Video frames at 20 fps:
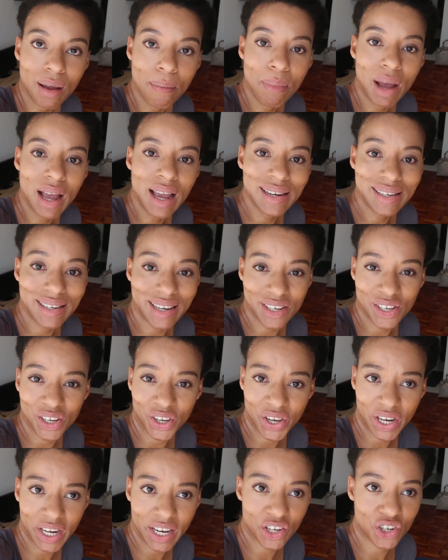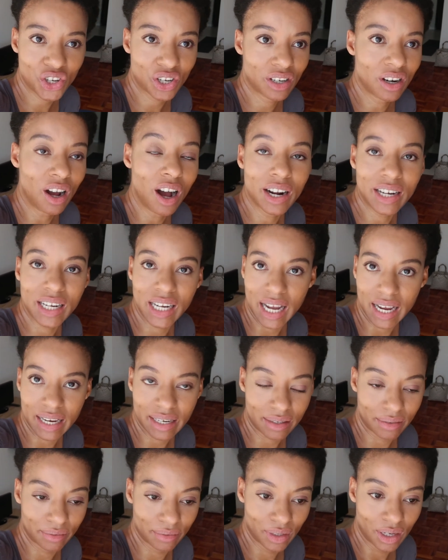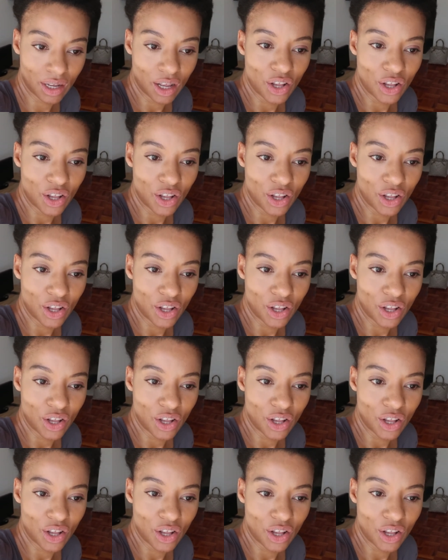my data collection online.